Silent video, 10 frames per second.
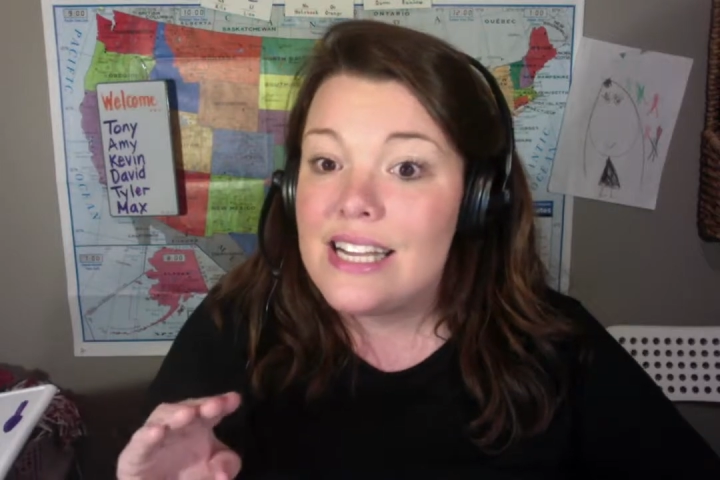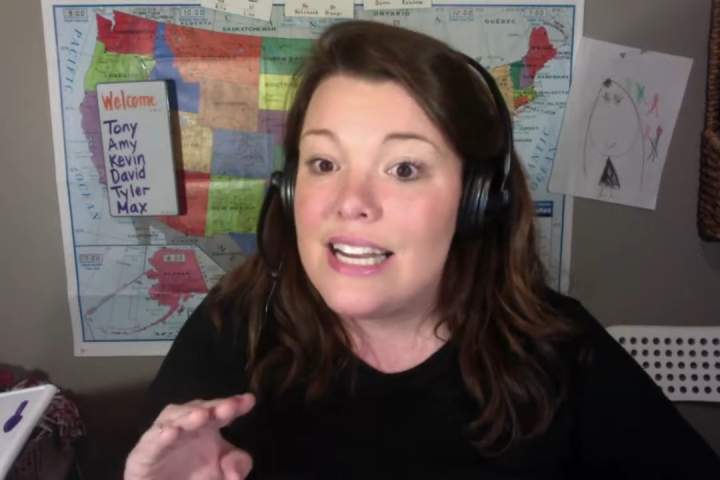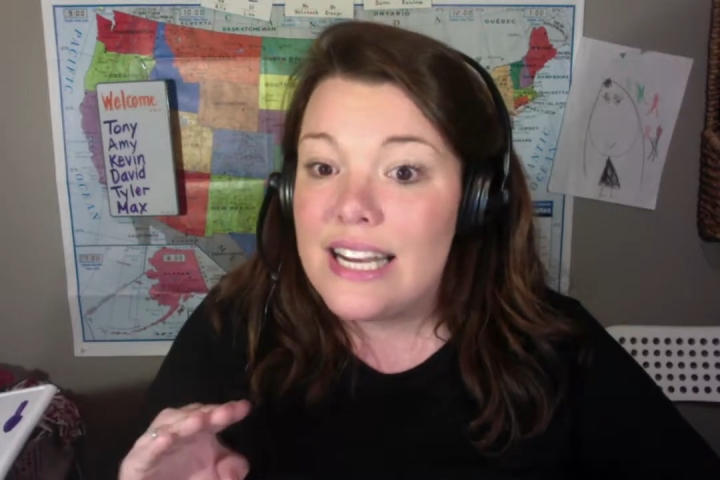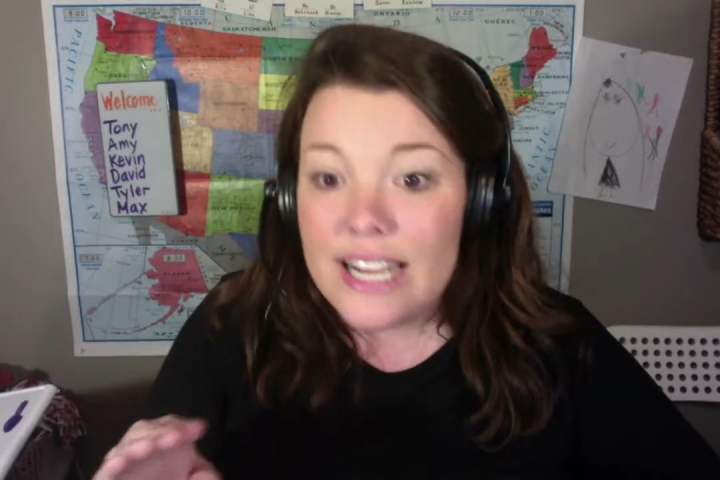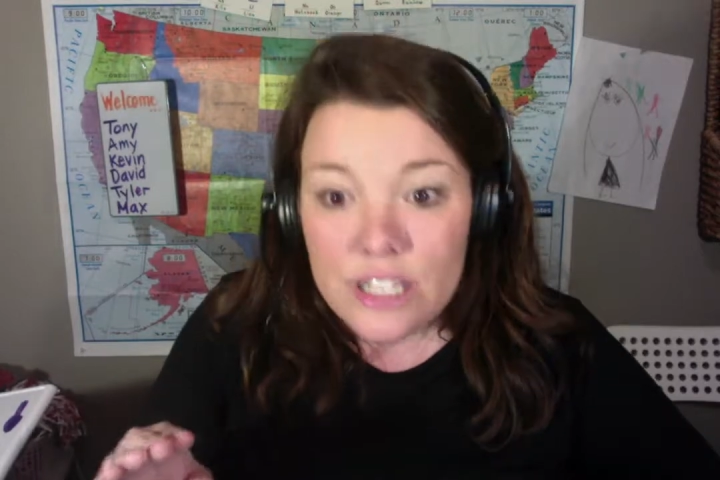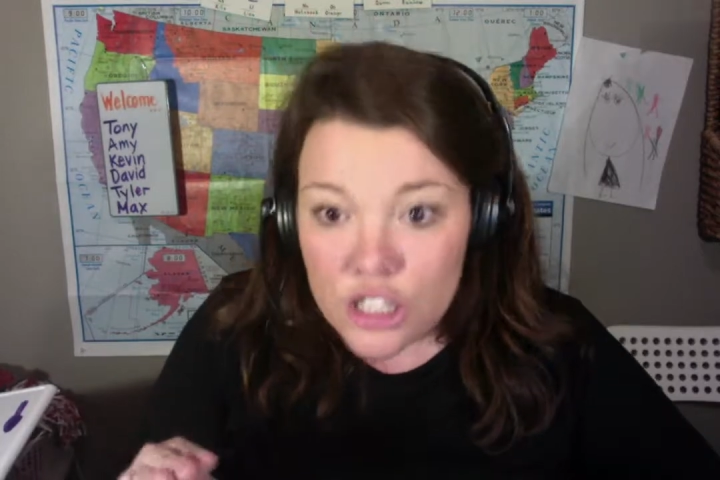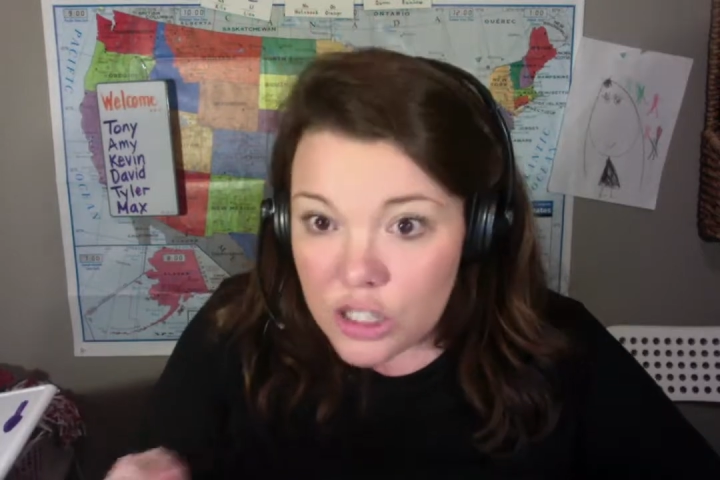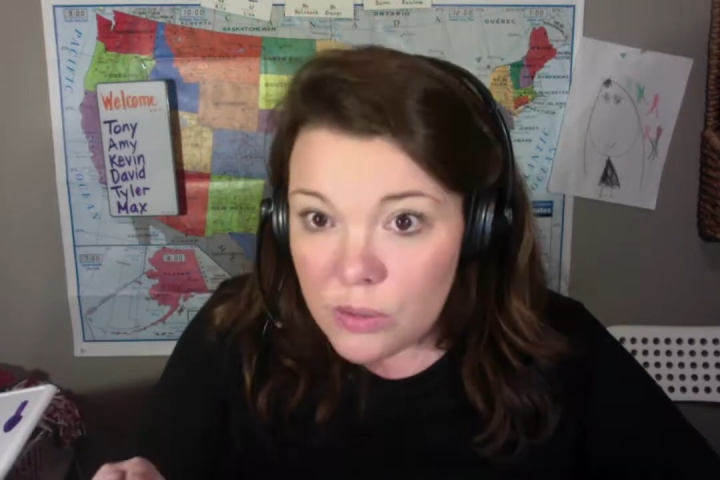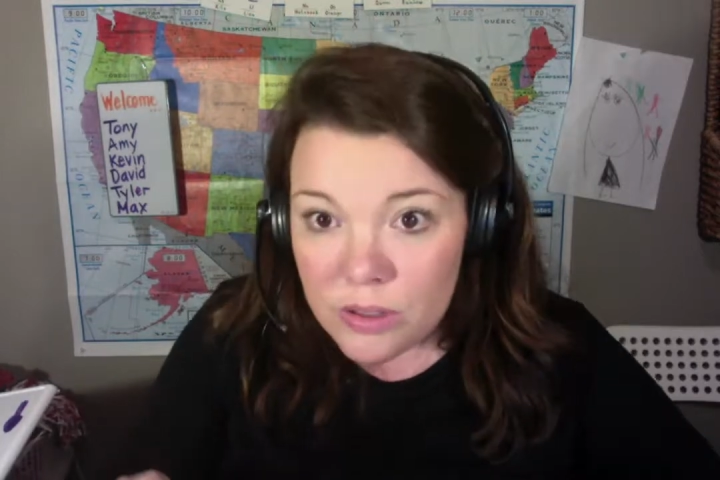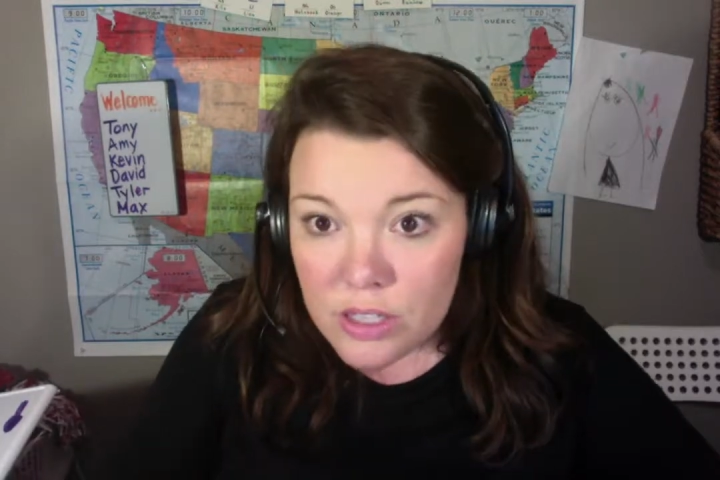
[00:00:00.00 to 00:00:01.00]
an
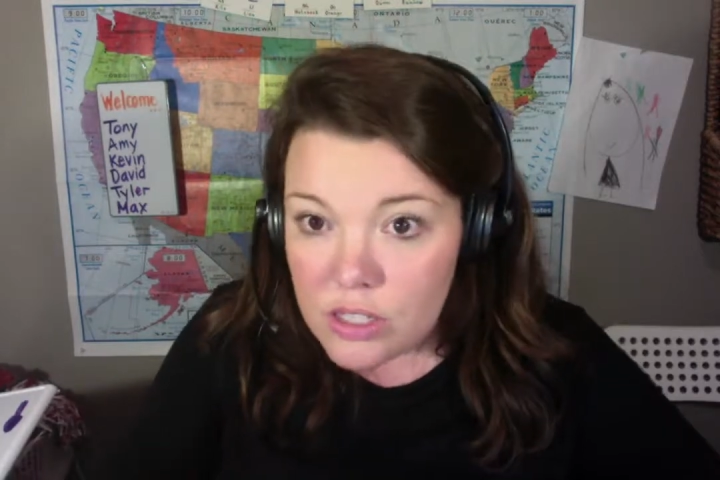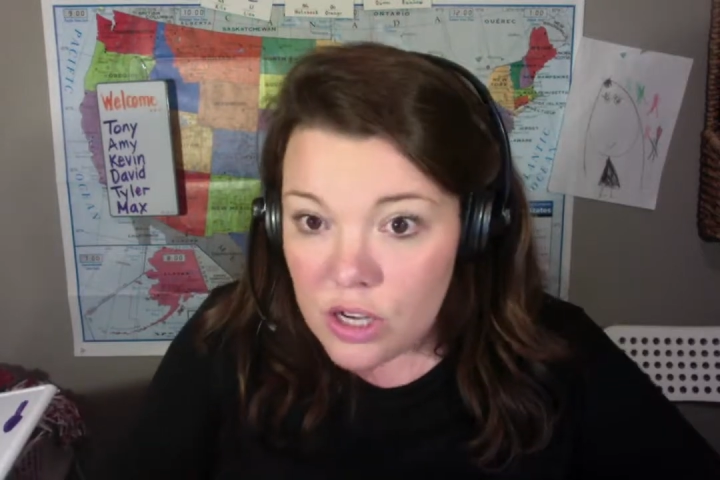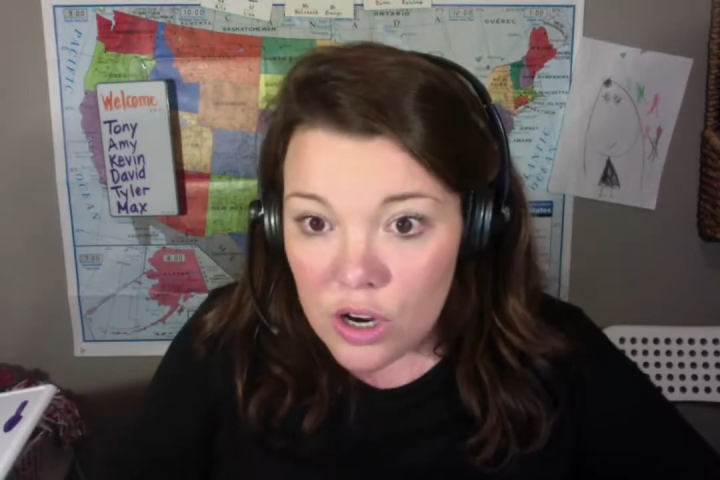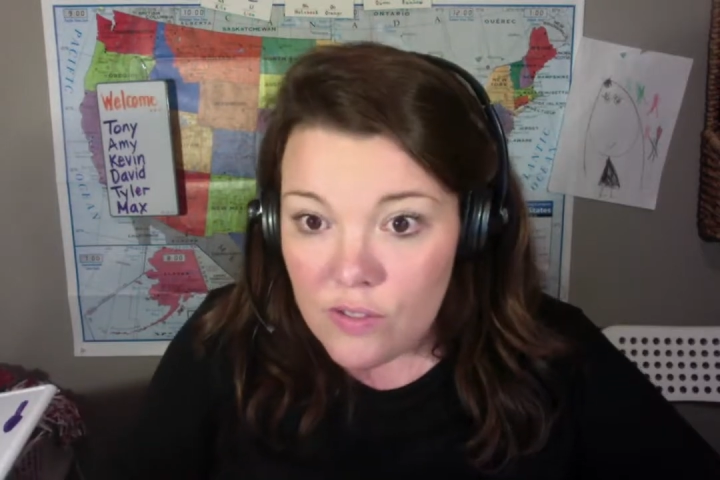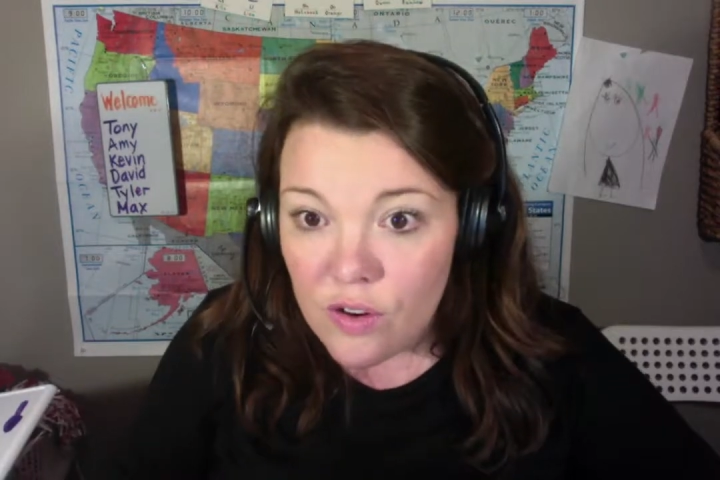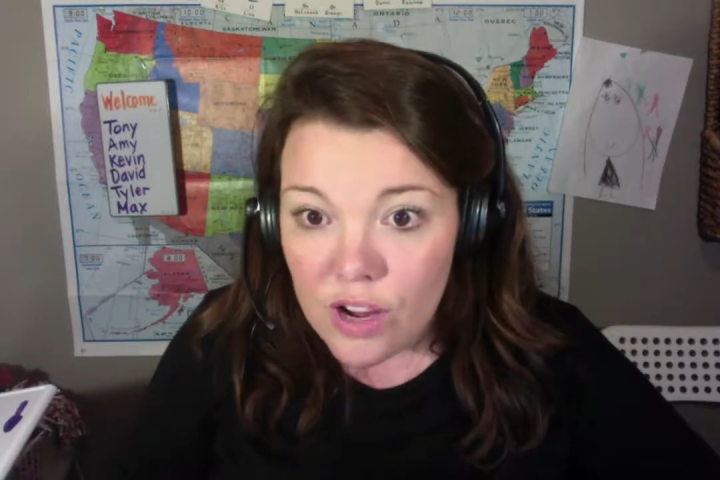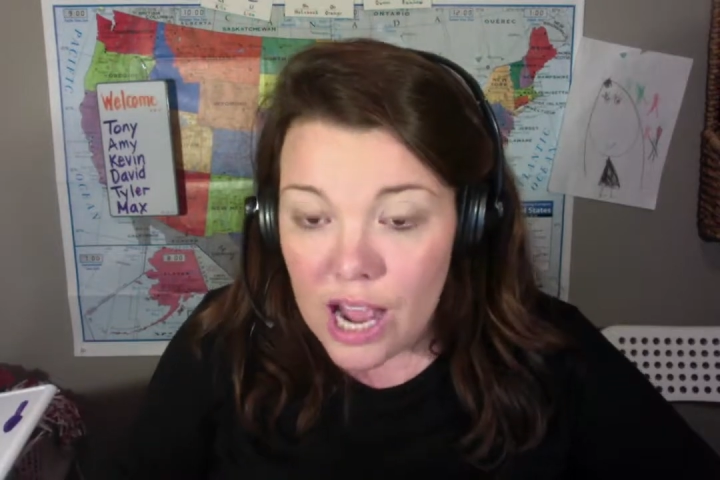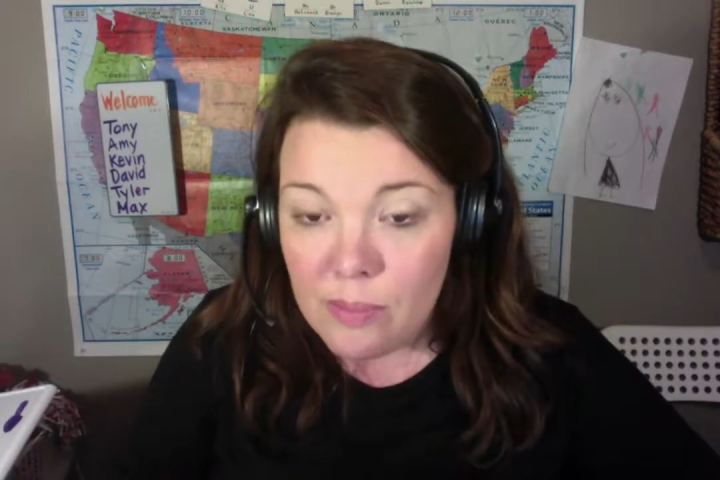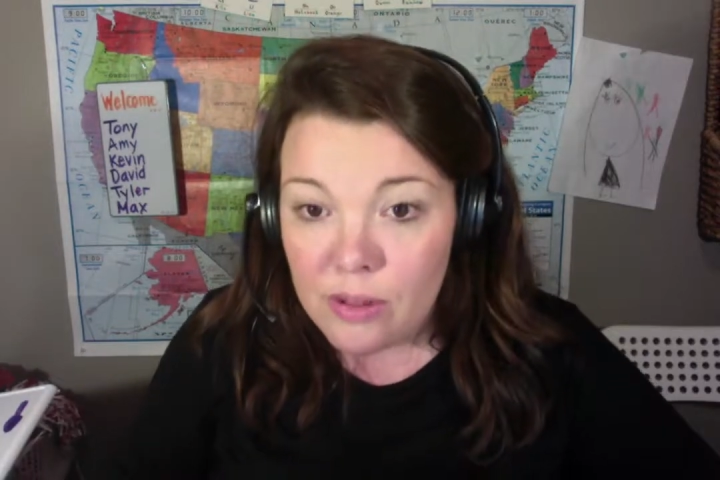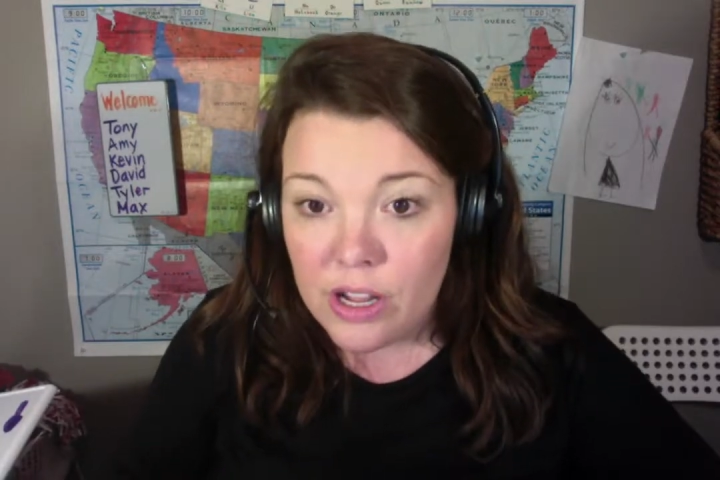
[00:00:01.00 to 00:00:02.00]
issue with a certain
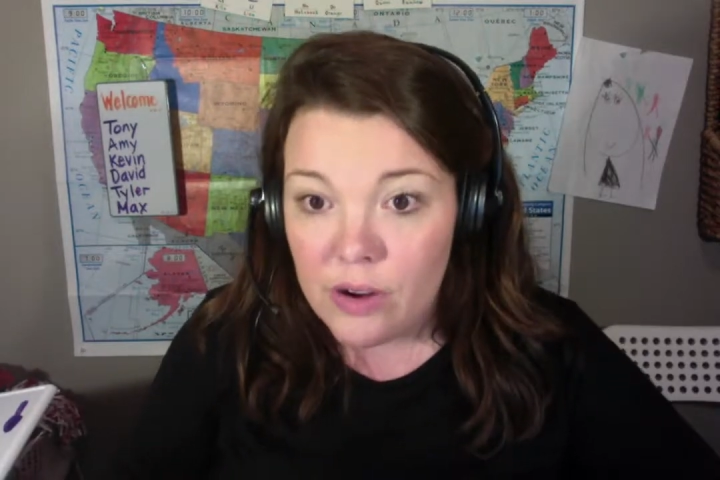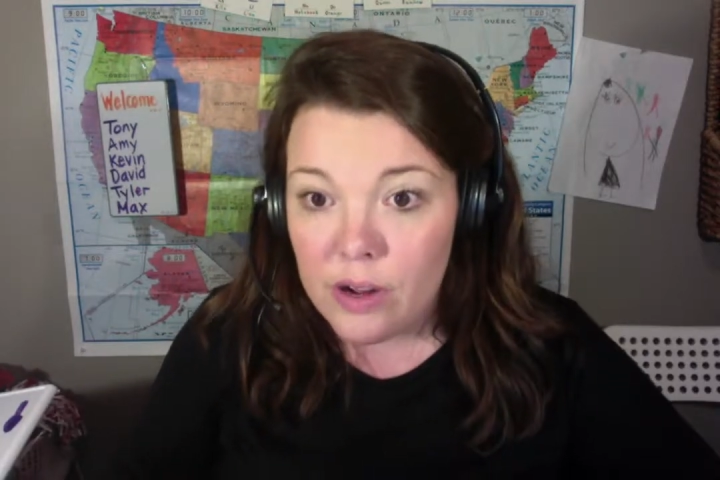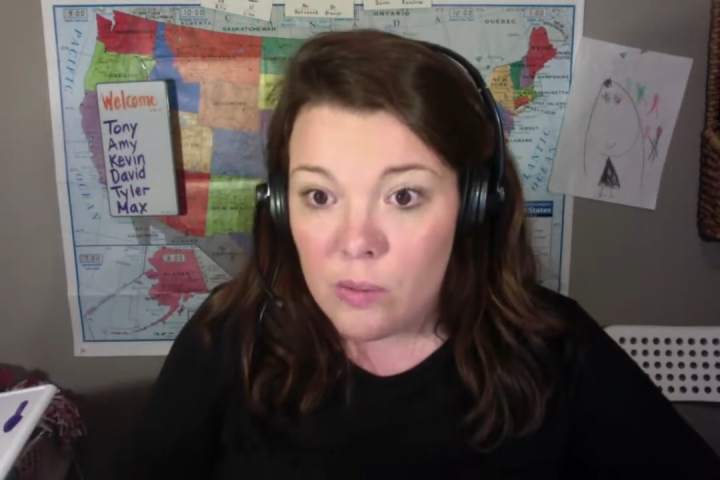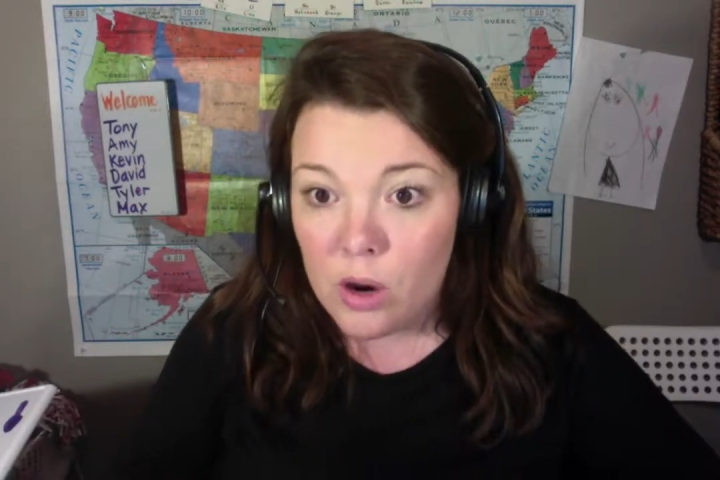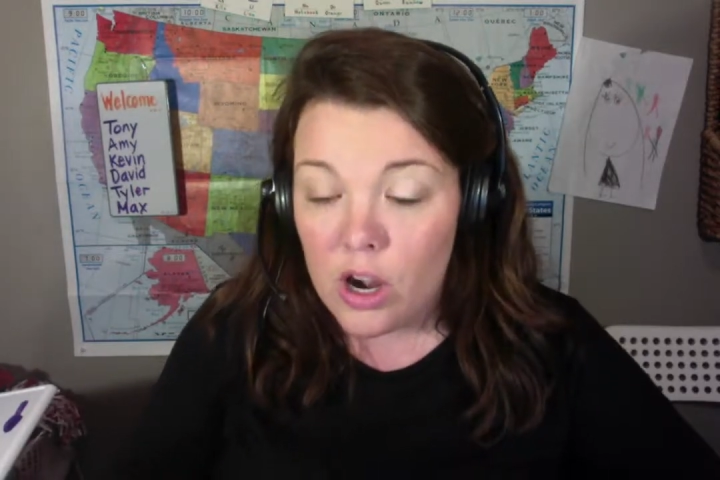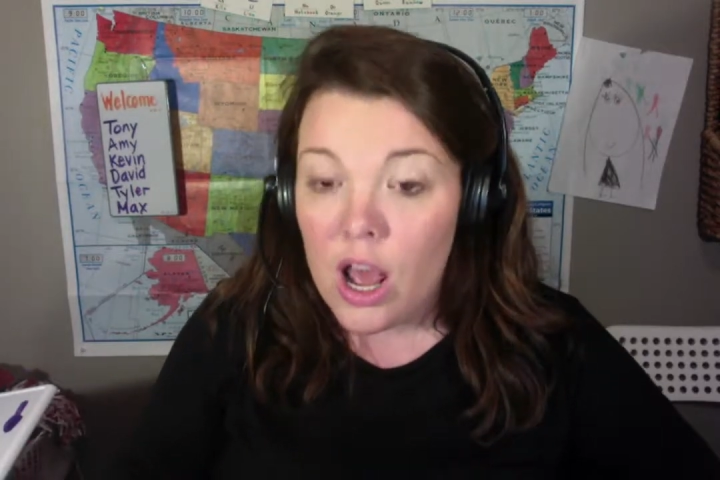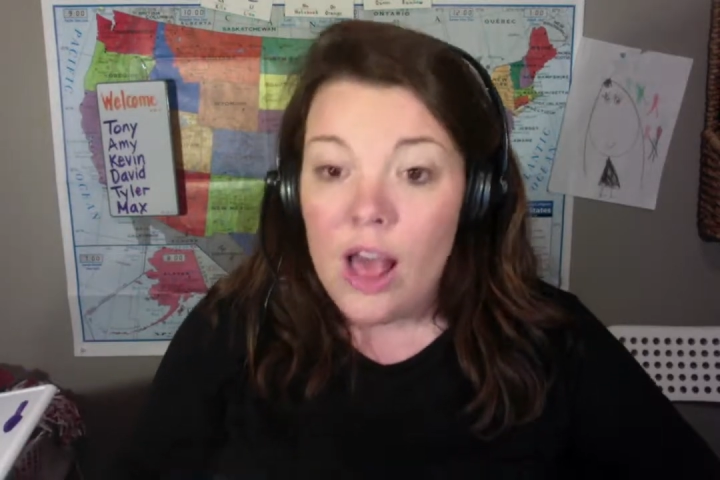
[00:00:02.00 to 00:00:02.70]
vocabulary word,